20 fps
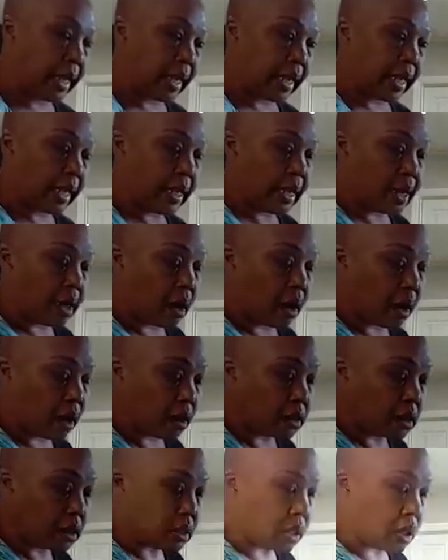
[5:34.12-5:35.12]
And
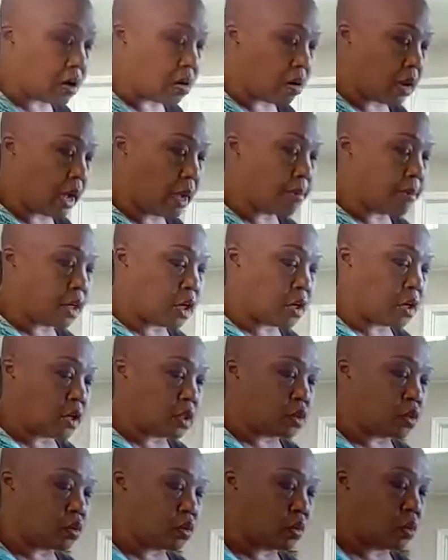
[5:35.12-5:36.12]
also, I'm going to
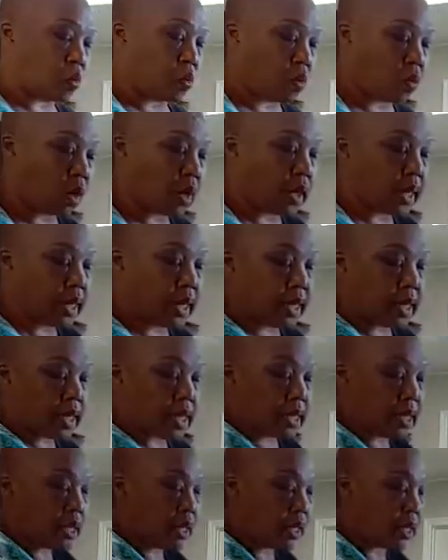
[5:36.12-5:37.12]
do
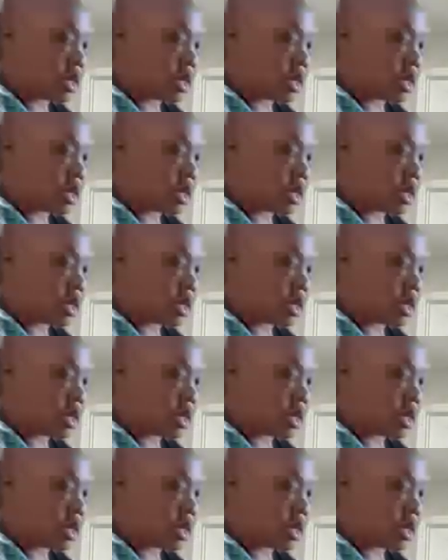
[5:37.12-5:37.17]
1